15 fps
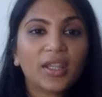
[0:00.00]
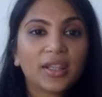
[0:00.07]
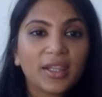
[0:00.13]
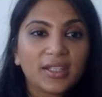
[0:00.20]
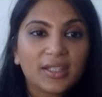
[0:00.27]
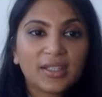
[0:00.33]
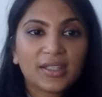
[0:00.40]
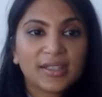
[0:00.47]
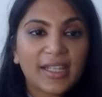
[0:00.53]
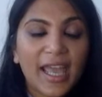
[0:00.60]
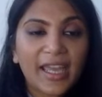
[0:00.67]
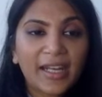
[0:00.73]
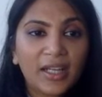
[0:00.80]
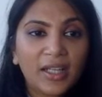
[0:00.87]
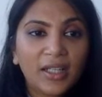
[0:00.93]
the
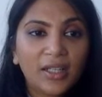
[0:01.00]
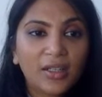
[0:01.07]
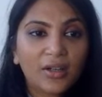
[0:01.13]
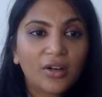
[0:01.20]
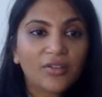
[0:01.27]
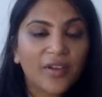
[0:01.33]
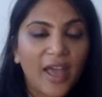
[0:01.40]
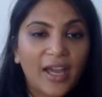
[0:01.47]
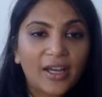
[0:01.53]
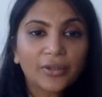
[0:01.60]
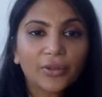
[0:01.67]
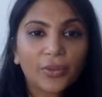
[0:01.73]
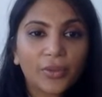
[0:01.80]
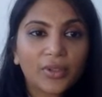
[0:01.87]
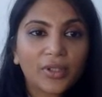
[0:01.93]
data of
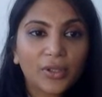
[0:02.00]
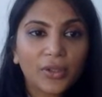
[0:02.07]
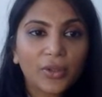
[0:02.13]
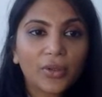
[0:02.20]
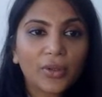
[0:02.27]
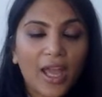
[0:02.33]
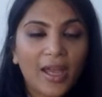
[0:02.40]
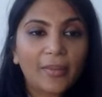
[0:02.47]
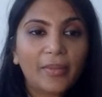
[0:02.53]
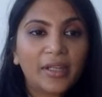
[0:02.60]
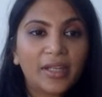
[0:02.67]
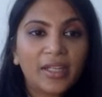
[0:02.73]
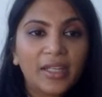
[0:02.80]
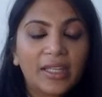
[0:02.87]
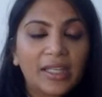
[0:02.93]
how
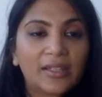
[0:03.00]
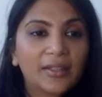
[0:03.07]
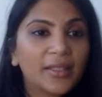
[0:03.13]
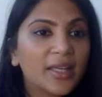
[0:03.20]
many